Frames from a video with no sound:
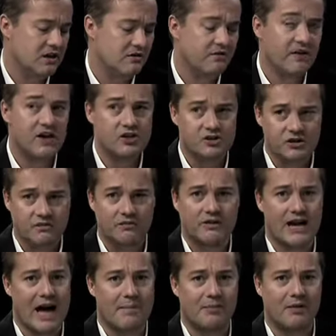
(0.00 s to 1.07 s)
venture
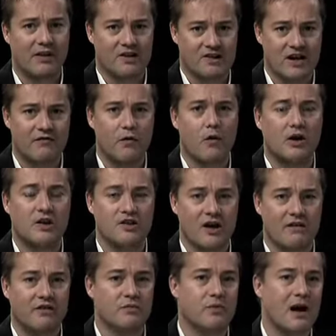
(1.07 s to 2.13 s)
capitalists have already
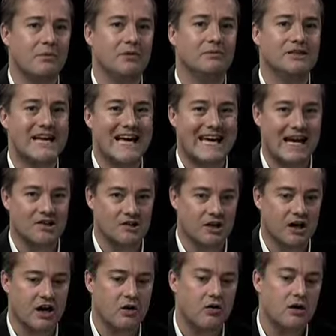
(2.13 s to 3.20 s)
solved this problem decades
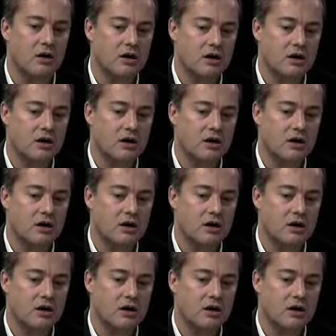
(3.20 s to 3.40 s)
ago.